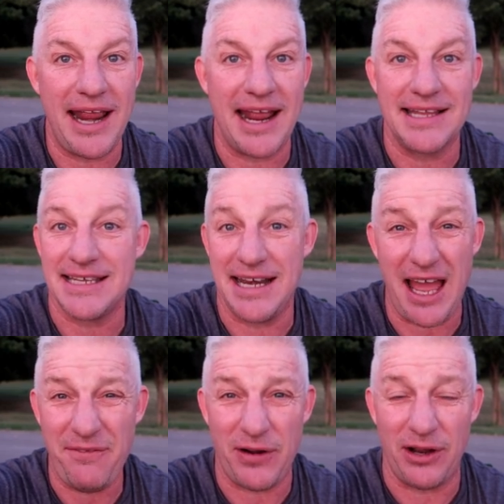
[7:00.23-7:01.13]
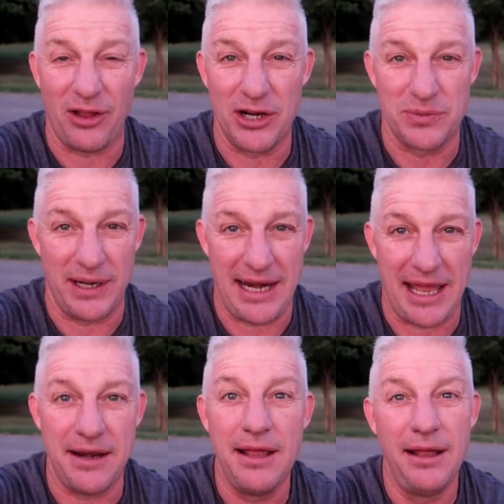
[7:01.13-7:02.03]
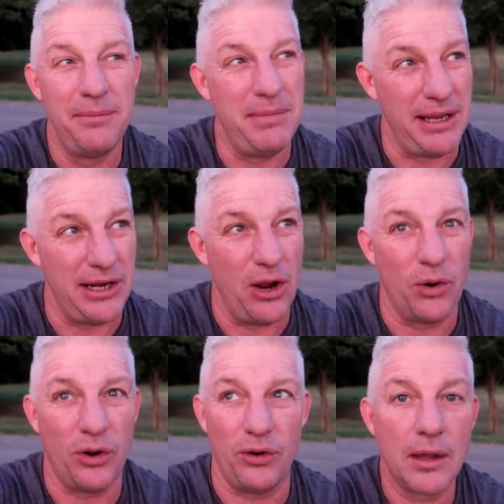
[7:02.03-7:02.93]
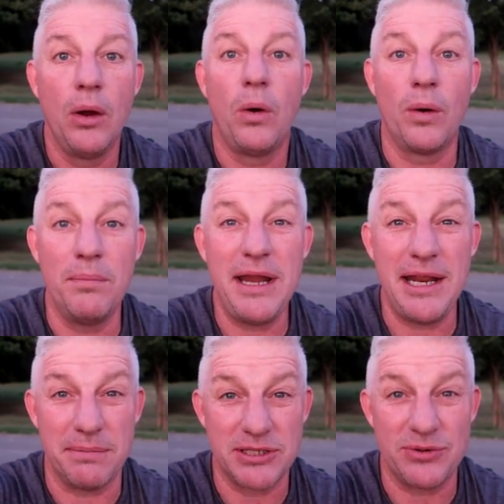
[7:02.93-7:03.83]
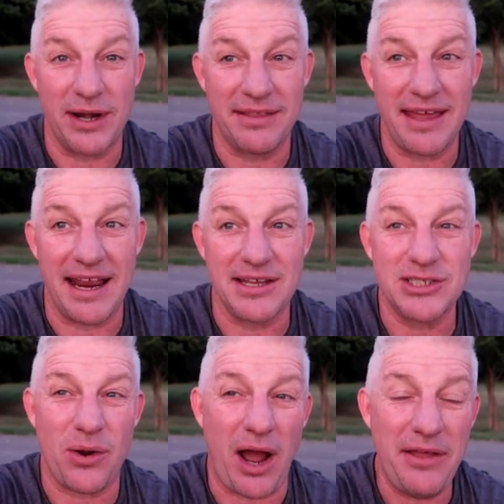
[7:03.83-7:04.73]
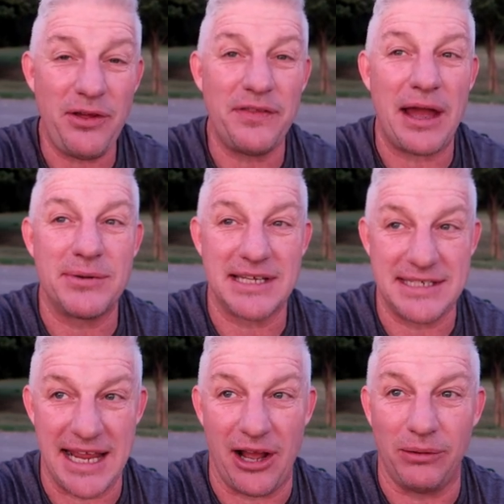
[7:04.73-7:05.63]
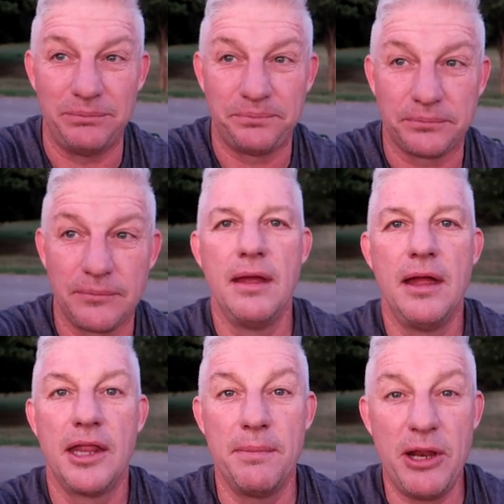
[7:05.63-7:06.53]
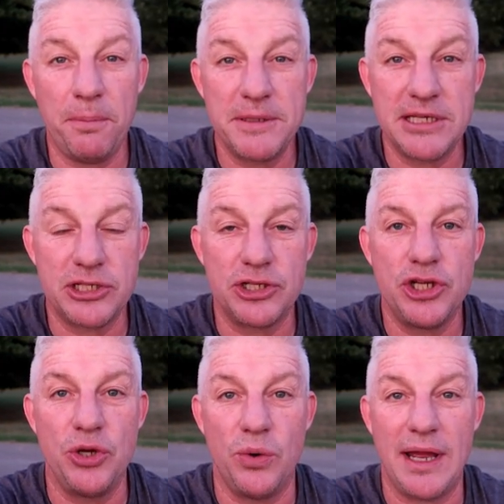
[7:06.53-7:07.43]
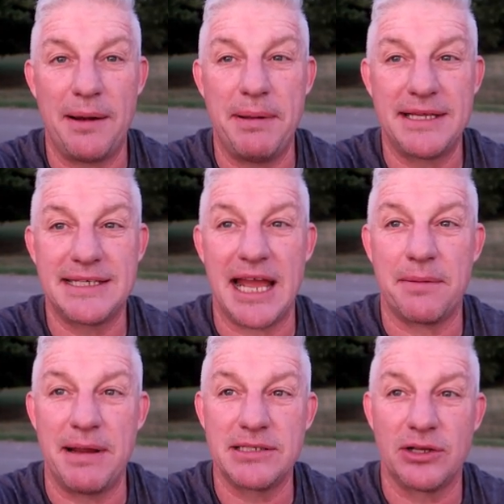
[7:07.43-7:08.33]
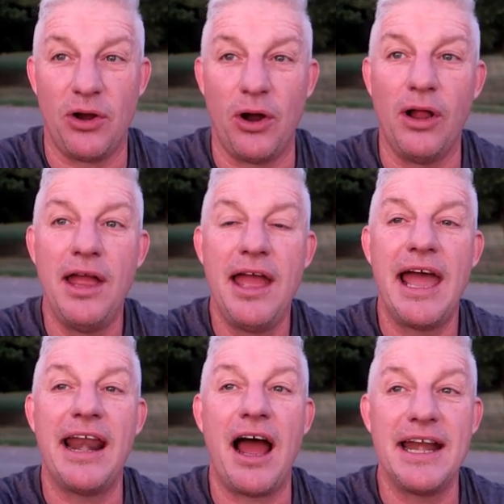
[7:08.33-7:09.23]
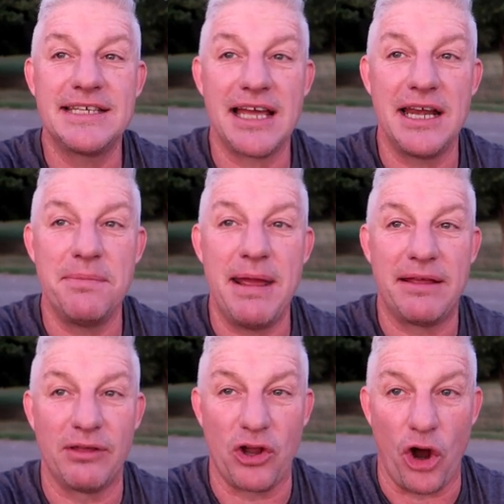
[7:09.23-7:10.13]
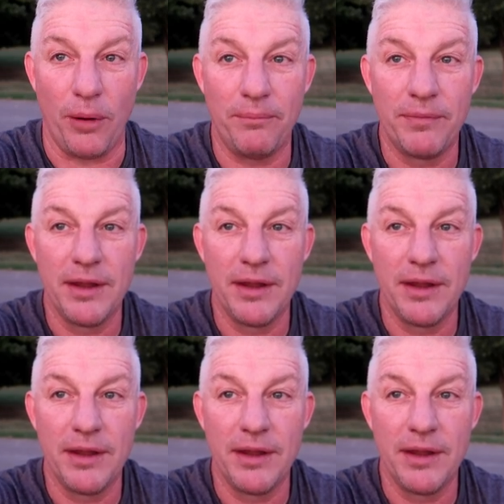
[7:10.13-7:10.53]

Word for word: hands and not very large when he had mediocre or medium strength hands. So I thought that was a tell. The middle position two, who had a big stack, makes the call, and I decide to make the call.